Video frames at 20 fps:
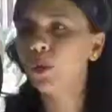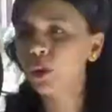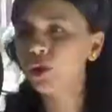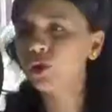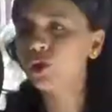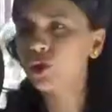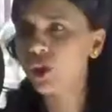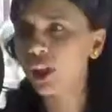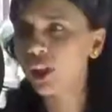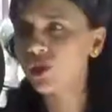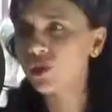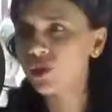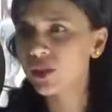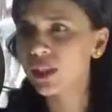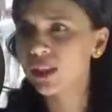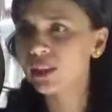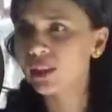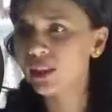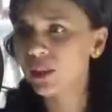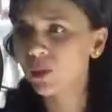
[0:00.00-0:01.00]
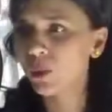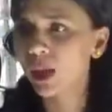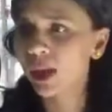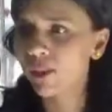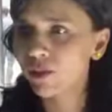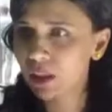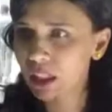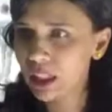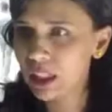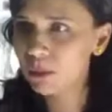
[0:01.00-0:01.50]
point you're trying to say is that we
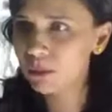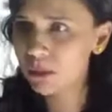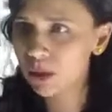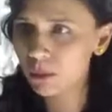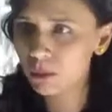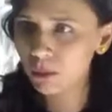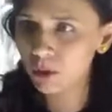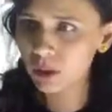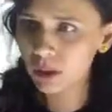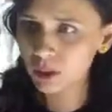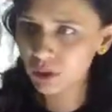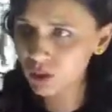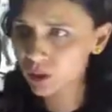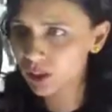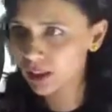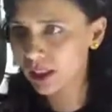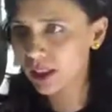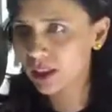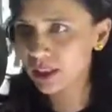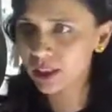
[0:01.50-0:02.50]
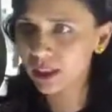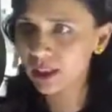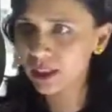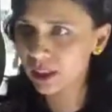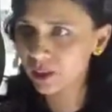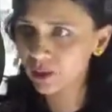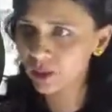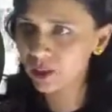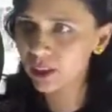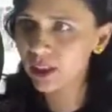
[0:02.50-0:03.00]
have key people in society that
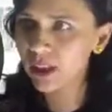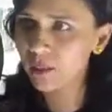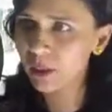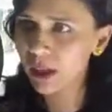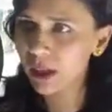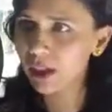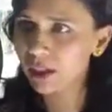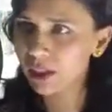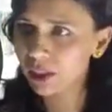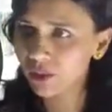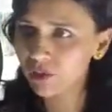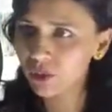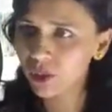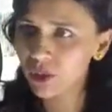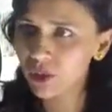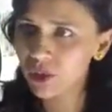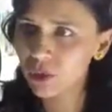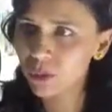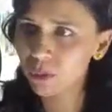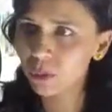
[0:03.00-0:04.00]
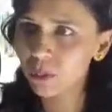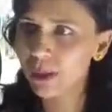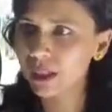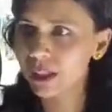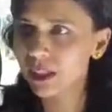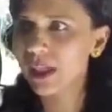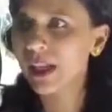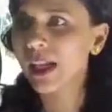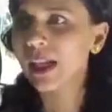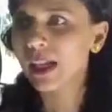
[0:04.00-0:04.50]
can really make a difference.
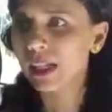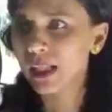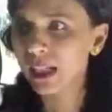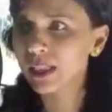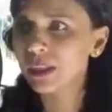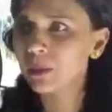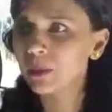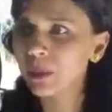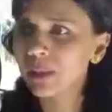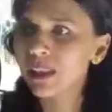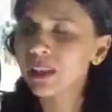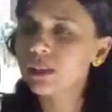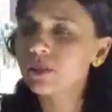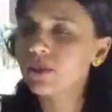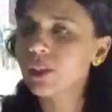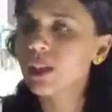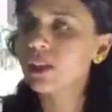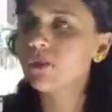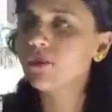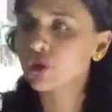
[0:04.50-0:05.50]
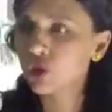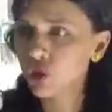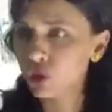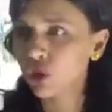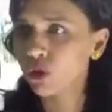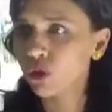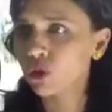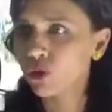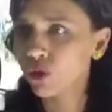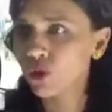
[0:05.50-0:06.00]
But it's really for
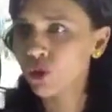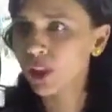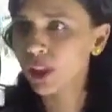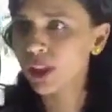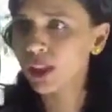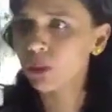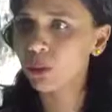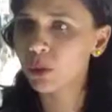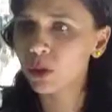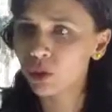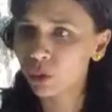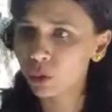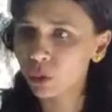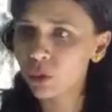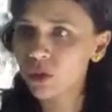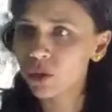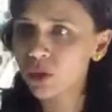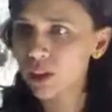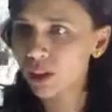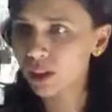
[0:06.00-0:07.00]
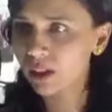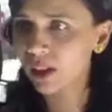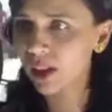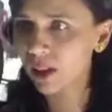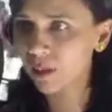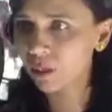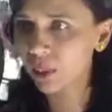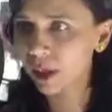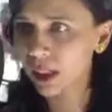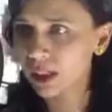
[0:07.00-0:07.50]
show to say that we support certain
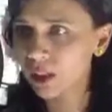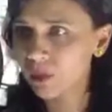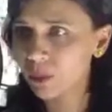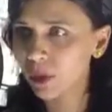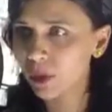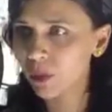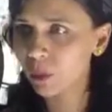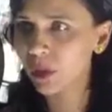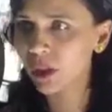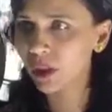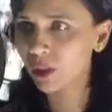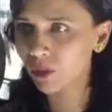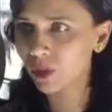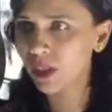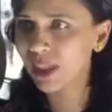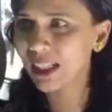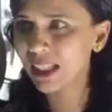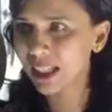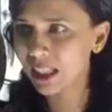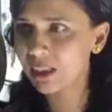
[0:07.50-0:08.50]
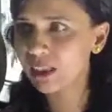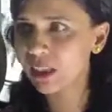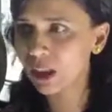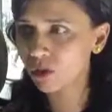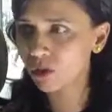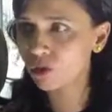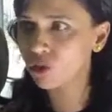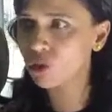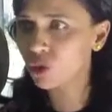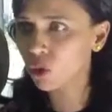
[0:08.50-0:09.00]
campaigns, but when it really gets
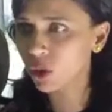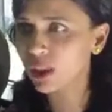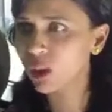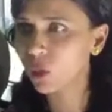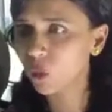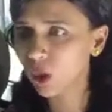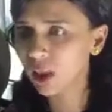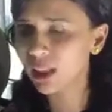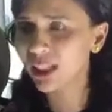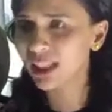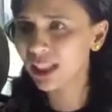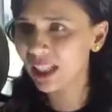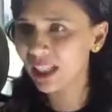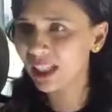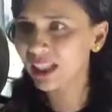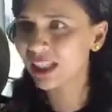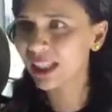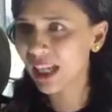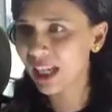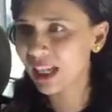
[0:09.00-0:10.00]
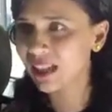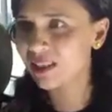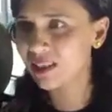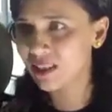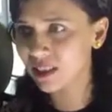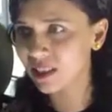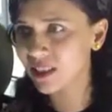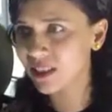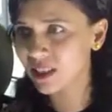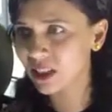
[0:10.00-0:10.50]
down to doing the work and getting their
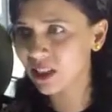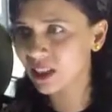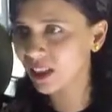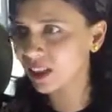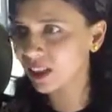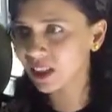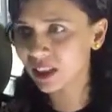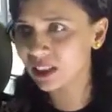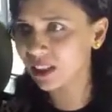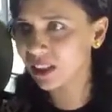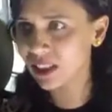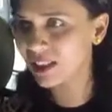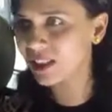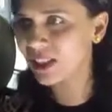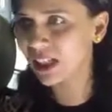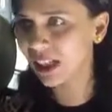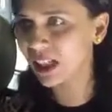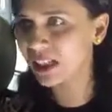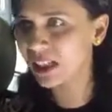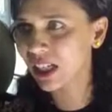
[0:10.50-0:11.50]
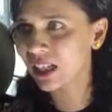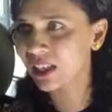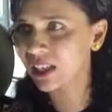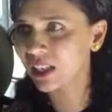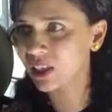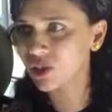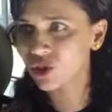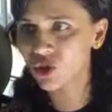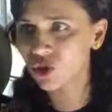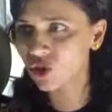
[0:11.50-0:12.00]
hands dirty, it doesn't get done.
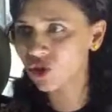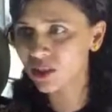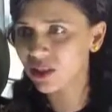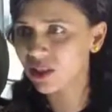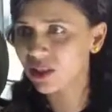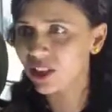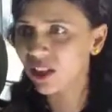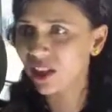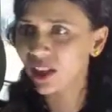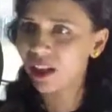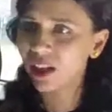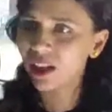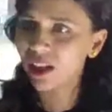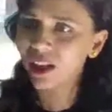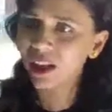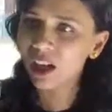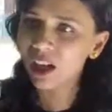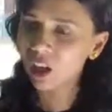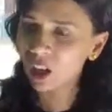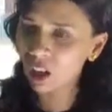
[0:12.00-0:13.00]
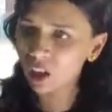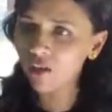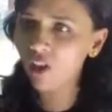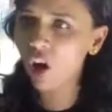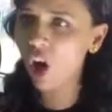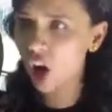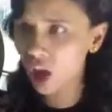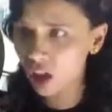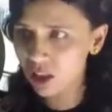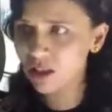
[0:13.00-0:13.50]
They just
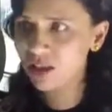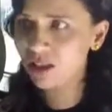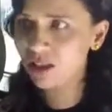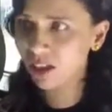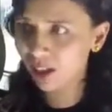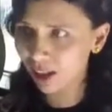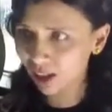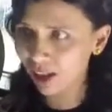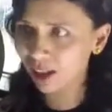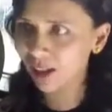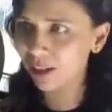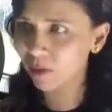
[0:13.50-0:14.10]
like the publicity.